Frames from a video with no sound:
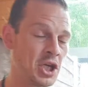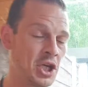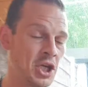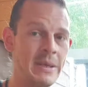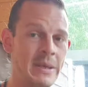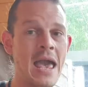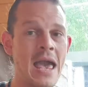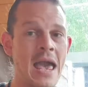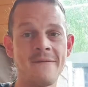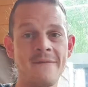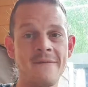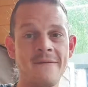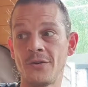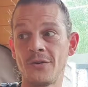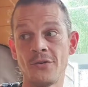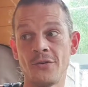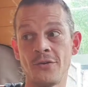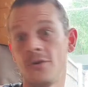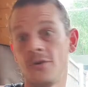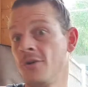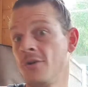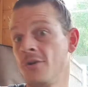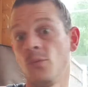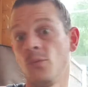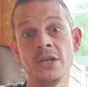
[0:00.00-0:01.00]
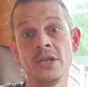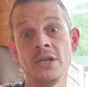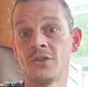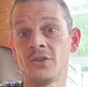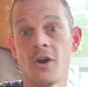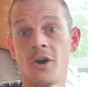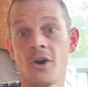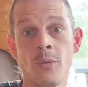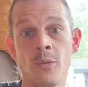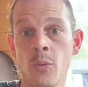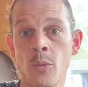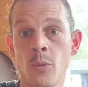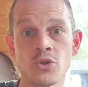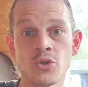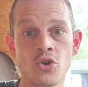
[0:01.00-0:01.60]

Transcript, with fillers: to be evident that we saw what was